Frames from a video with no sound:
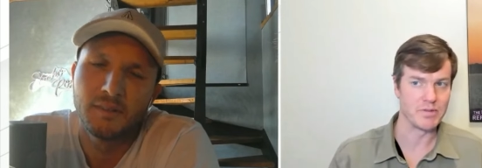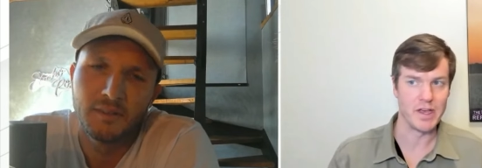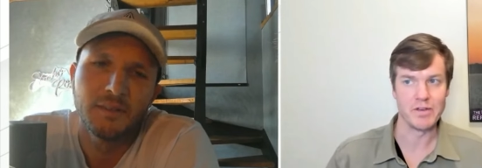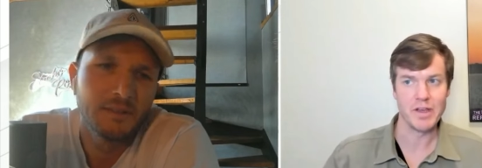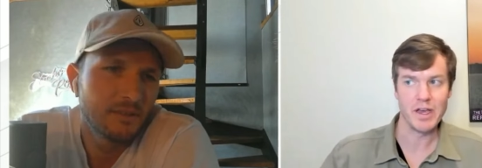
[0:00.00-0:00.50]
Speaker 1: the
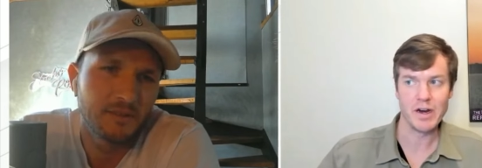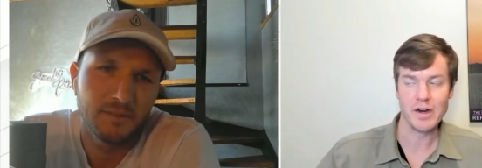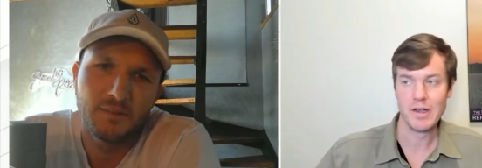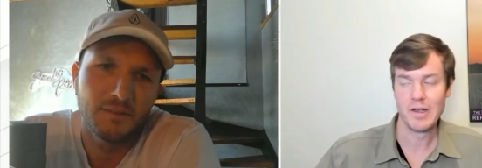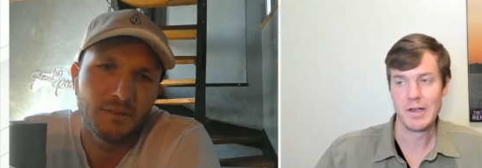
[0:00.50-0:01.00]
value
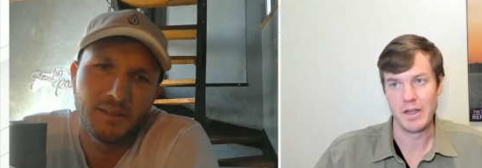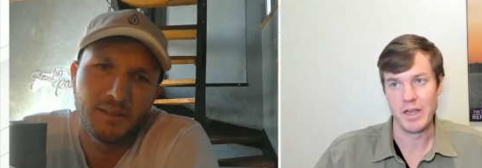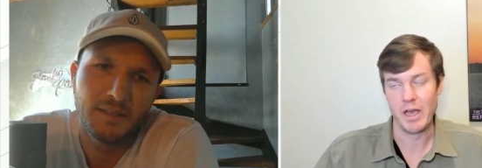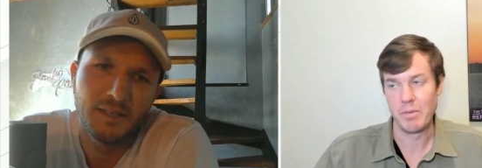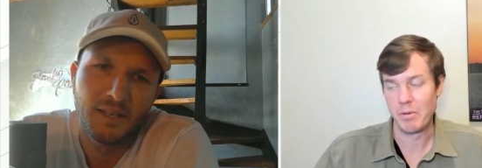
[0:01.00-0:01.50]
there. And
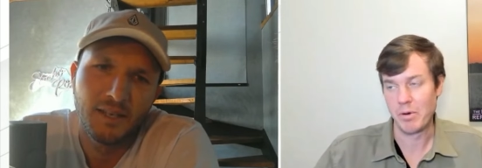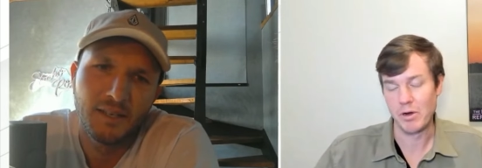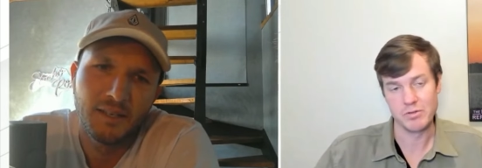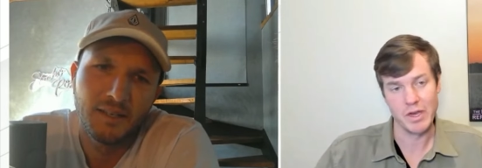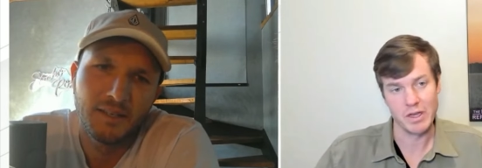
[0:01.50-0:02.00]
yeah, maybe
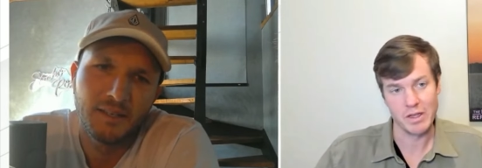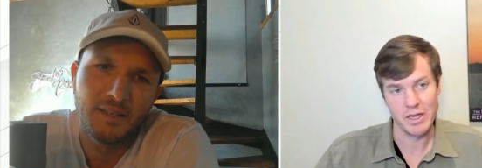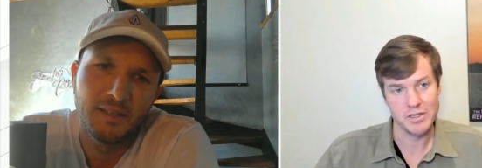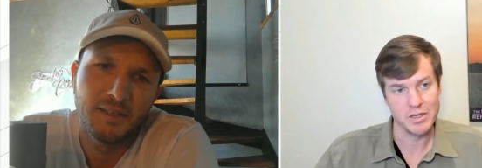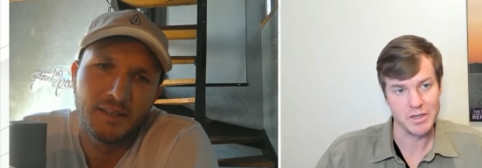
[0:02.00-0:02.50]
post
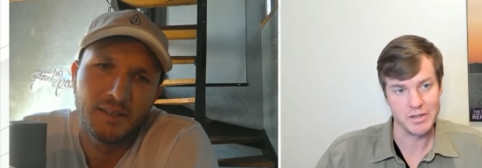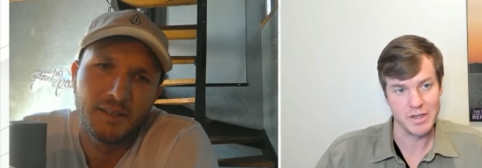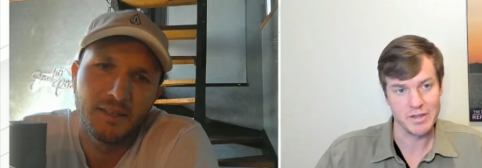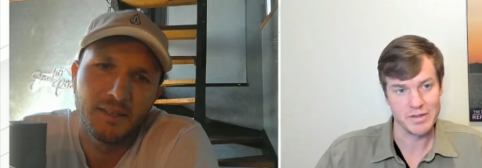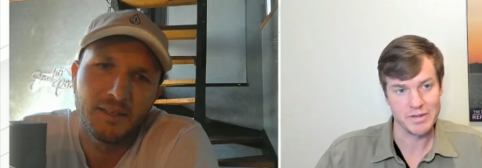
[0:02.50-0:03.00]
regulation, these
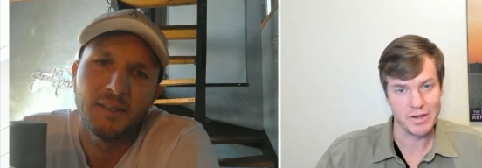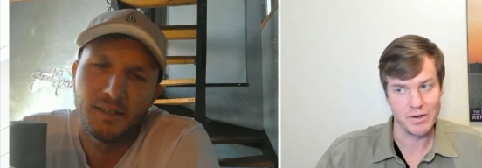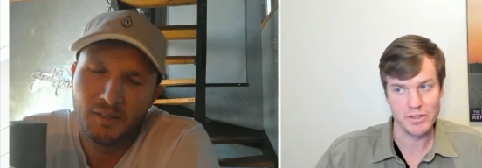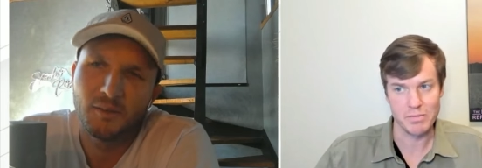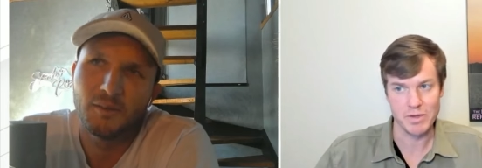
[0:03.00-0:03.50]
things
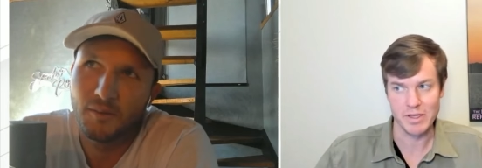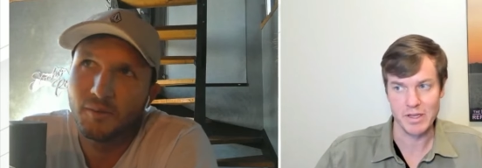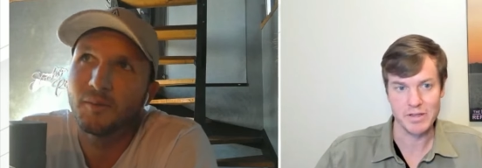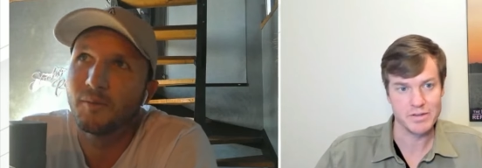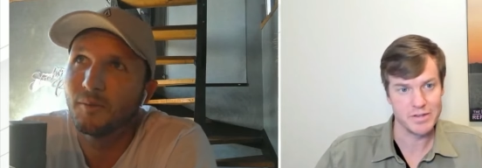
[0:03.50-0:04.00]

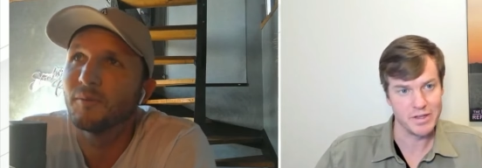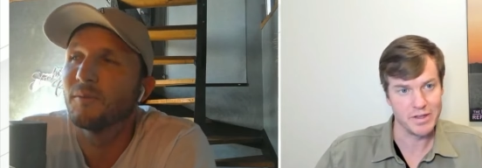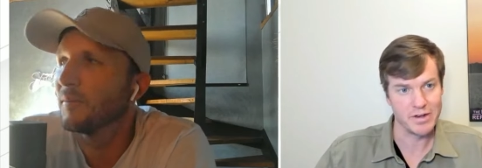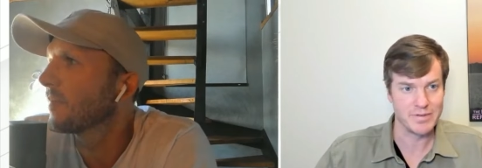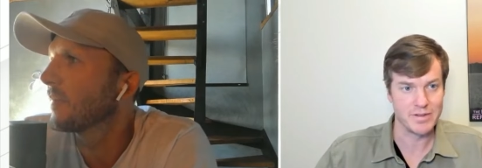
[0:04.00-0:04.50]
ultimately see
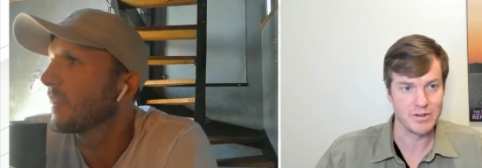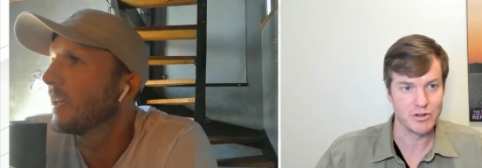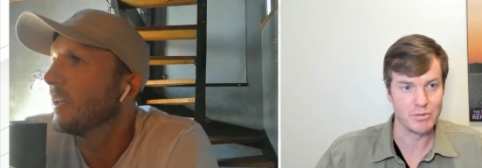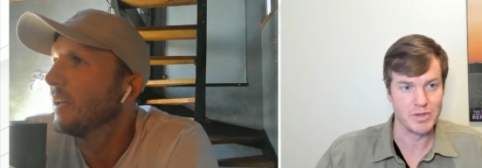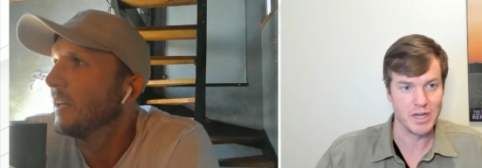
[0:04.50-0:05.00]
their their
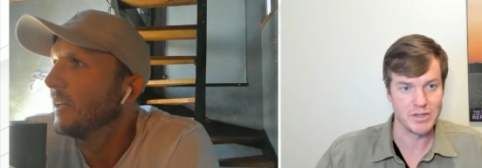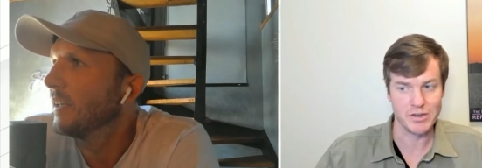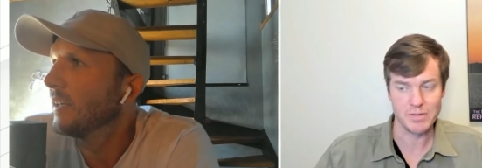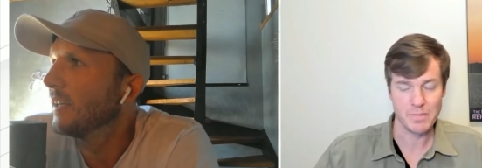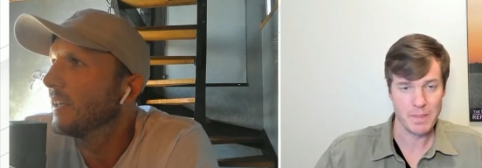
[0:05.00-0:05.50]
true
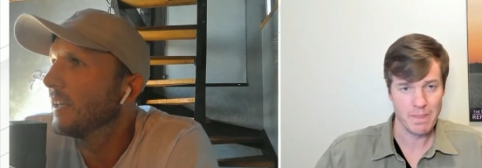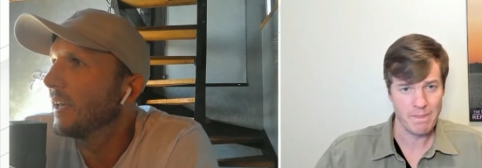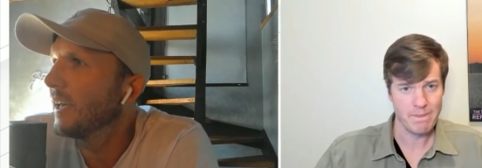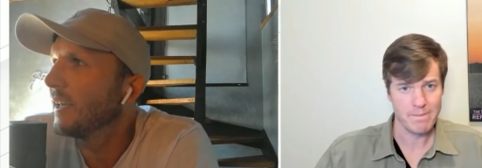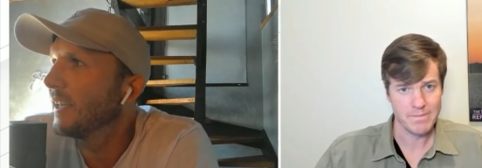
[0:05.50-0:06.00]
potential.
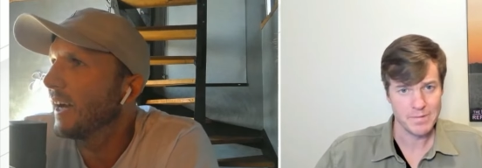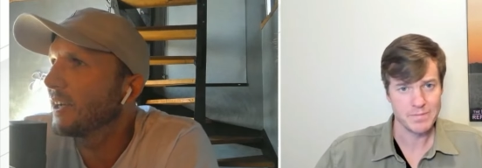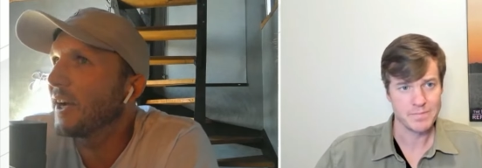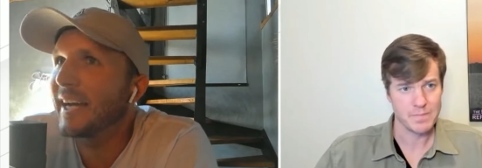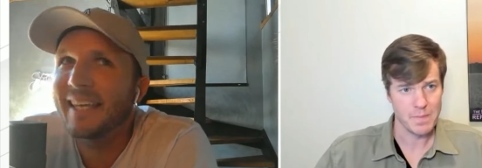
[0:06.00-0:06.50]
Speaker 2: Yeah,
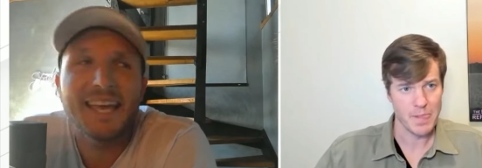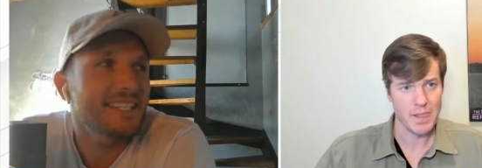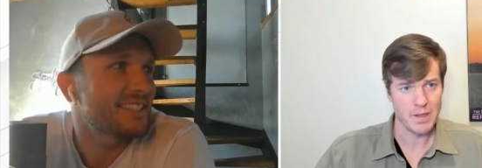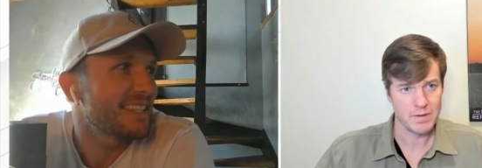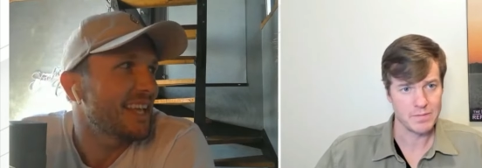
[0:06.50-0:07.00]
I, I,
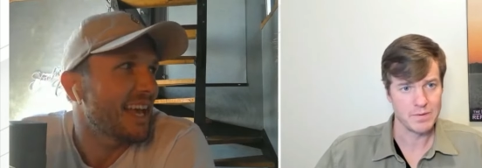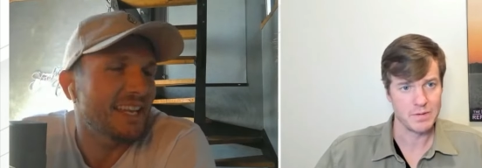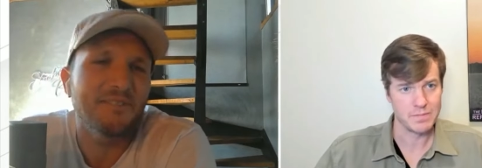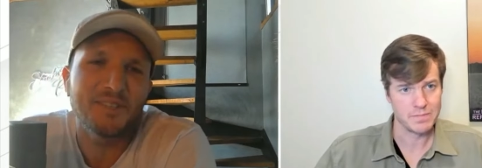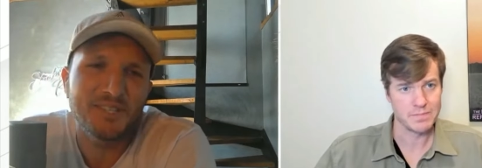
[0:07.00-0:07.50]
can't see
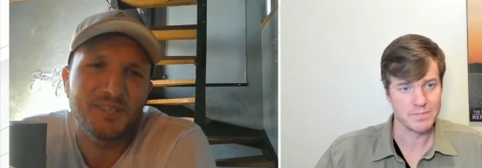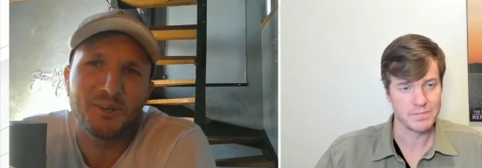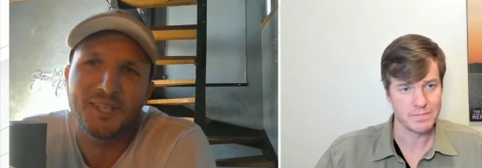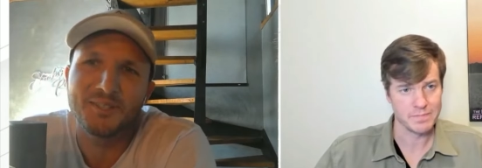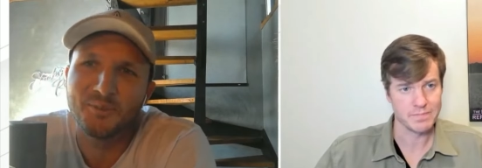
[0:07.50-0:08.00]
any of these
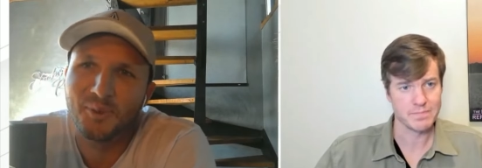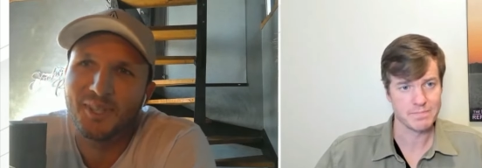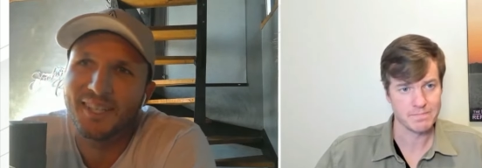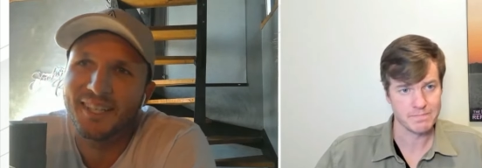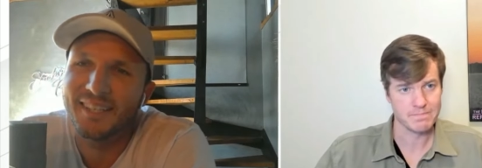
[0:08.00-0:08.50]
tokens
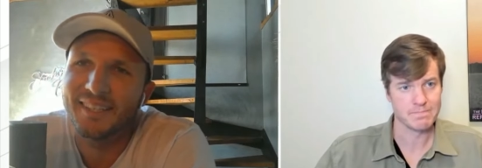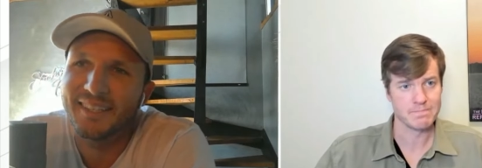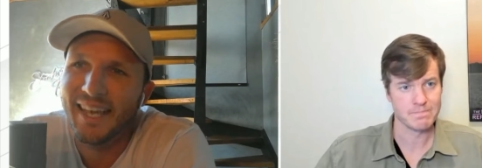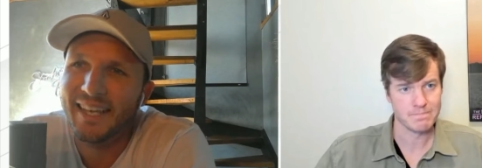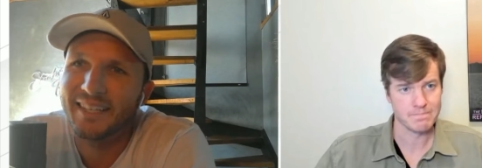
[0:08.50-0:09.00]
really
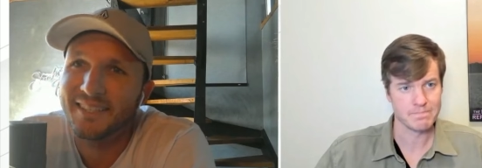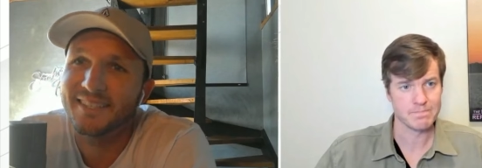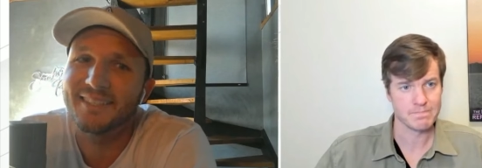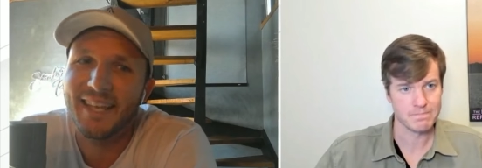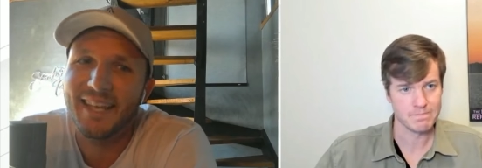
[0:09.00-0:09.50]
gaining
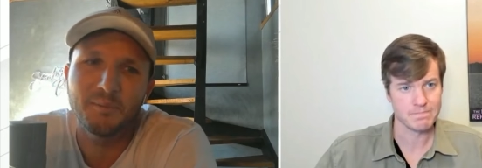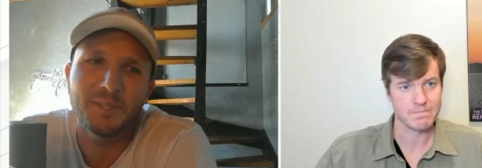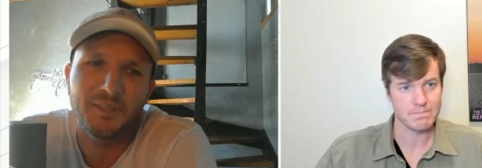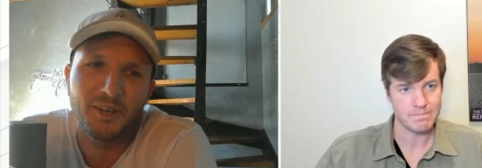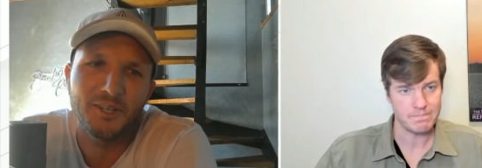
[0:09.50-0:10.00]

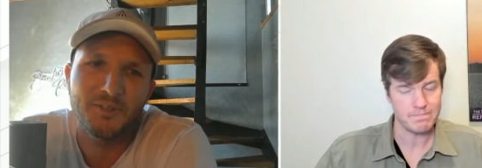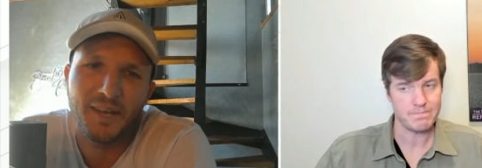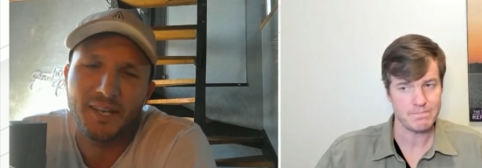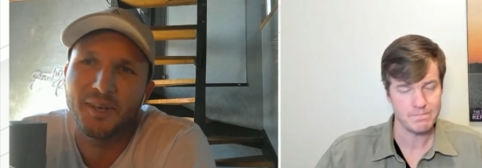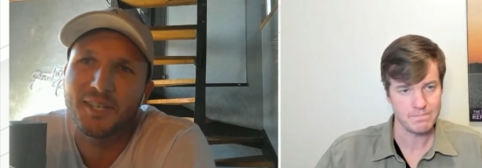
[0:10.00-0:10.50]
sustainably large
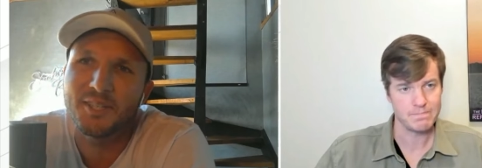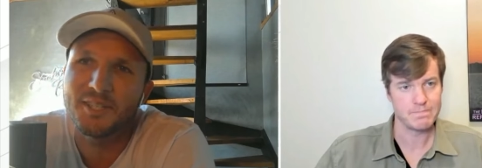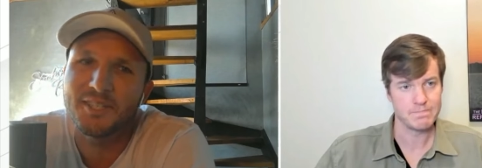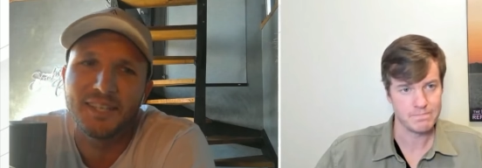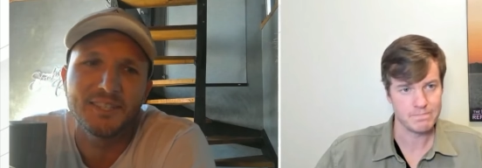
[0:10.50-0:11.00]

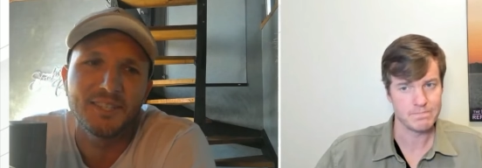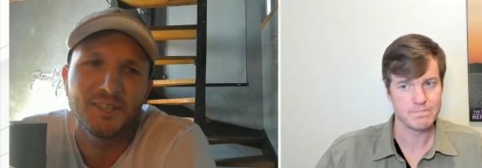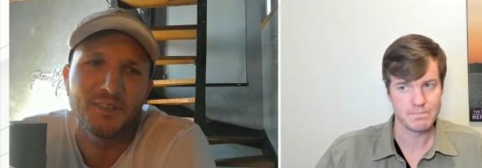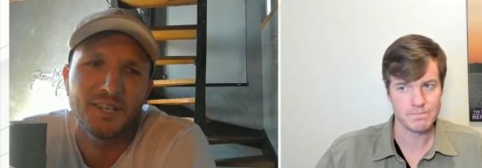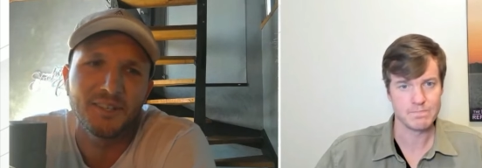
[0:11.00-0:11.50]
valuations
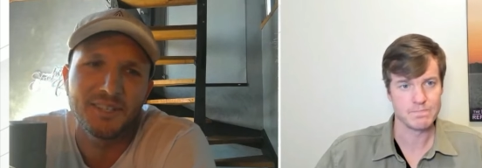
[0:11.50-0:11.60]
until there